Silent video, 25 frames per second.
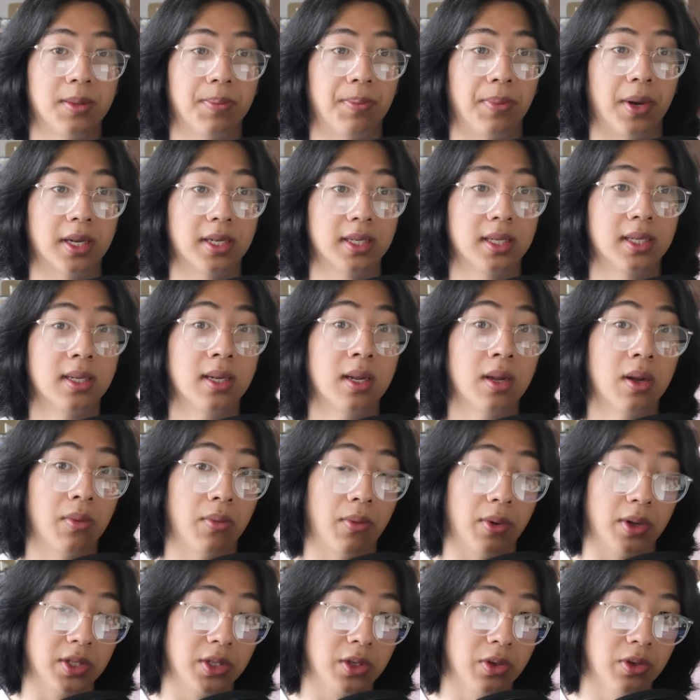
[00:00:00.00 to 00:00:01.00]
but
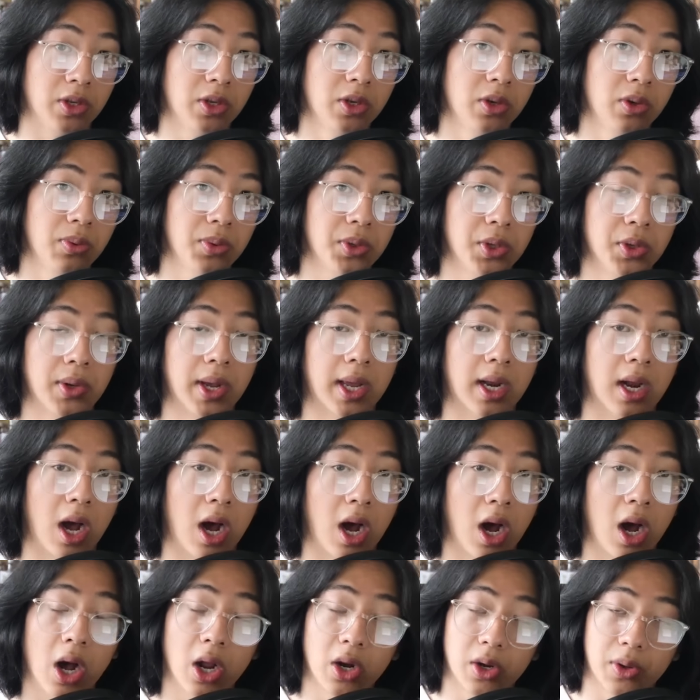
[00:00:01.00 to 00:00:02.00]
once you do, you get
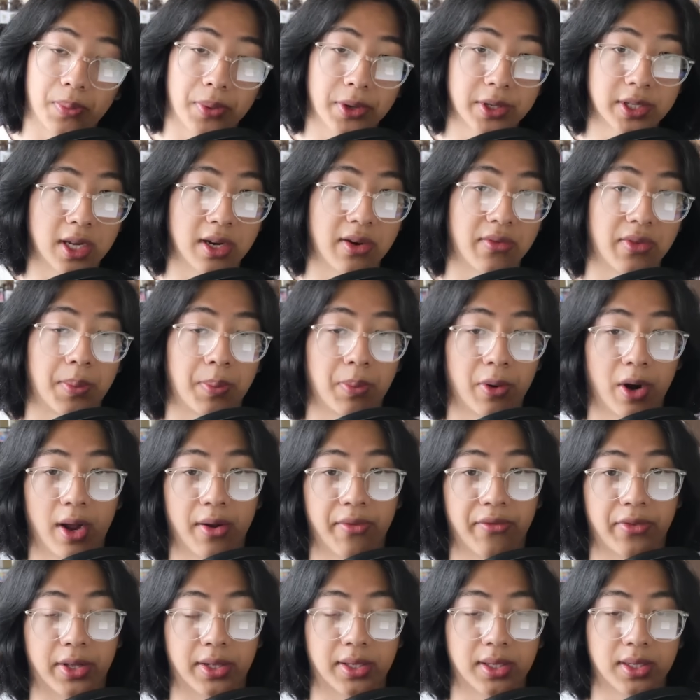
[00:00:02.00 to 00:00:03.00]
100% of the
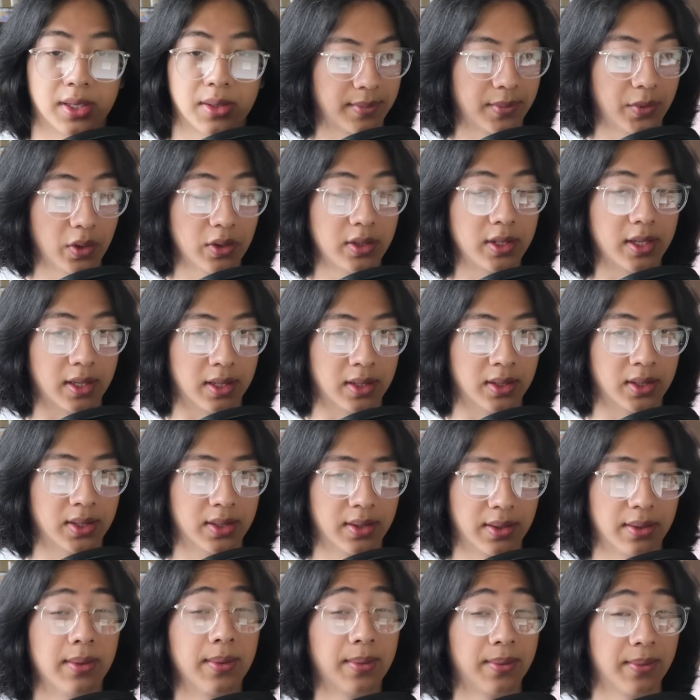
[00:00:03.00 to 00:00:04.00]
profits, which is
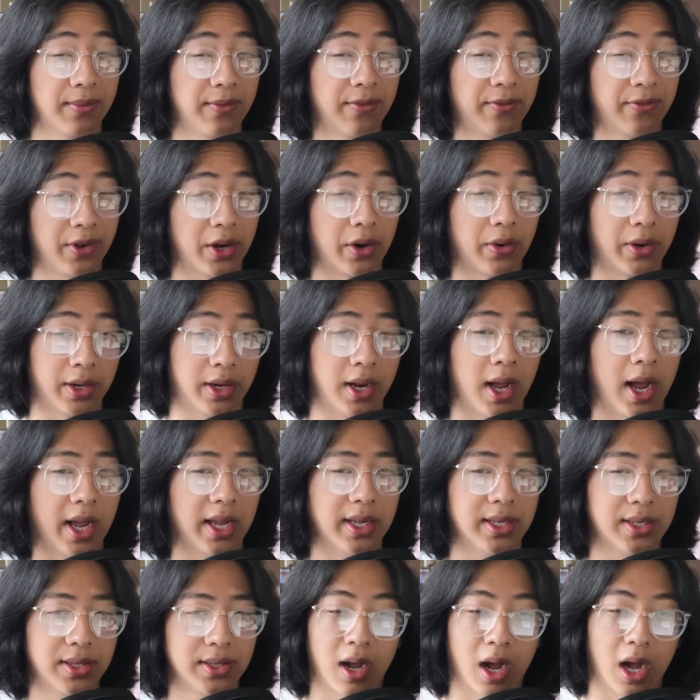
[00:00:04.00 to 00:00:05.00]
very
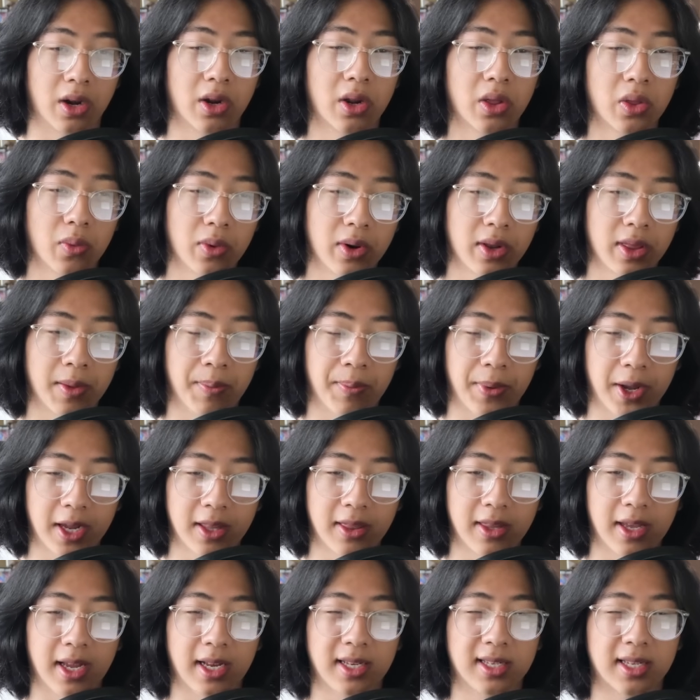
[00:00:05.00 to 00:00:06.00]
nice. Another one of the big
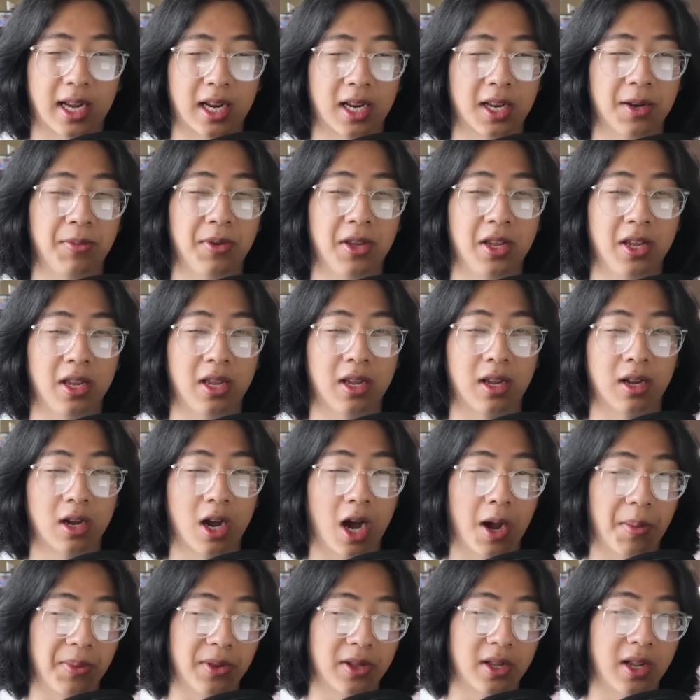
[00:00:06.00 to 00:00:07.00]
things that can be
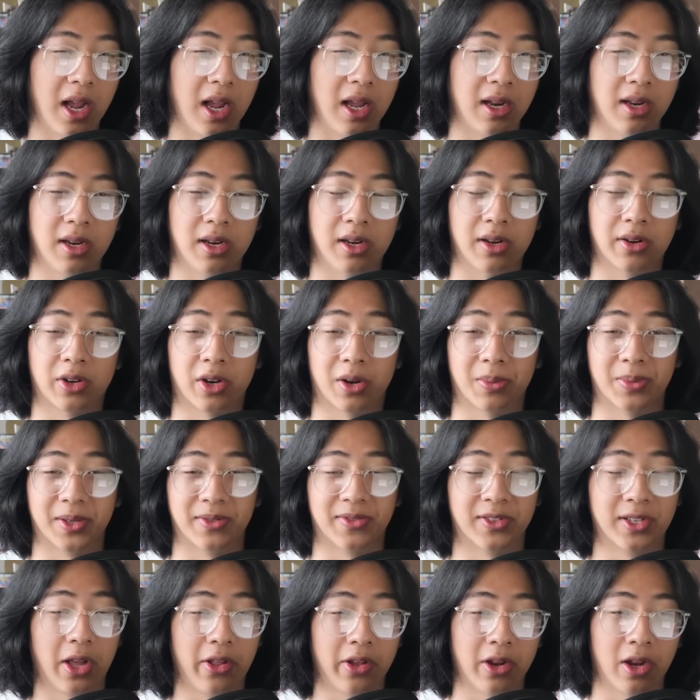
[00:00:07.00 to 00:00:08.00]
complicated in terms of
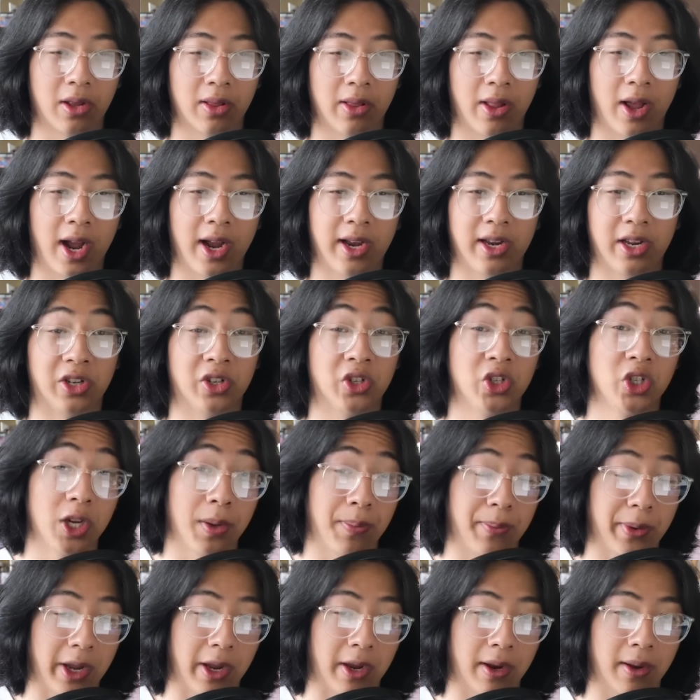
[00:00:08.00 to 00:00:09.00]
selling online is
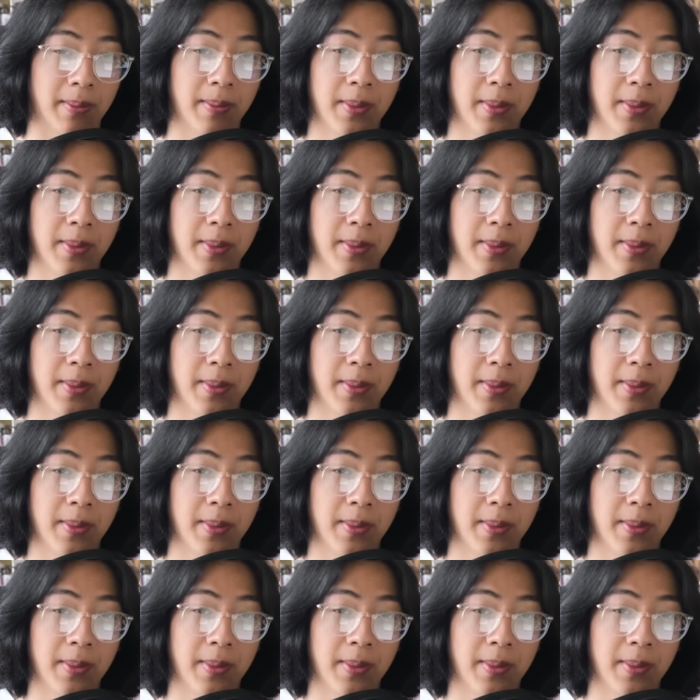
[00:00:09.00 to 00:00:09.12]
shipping.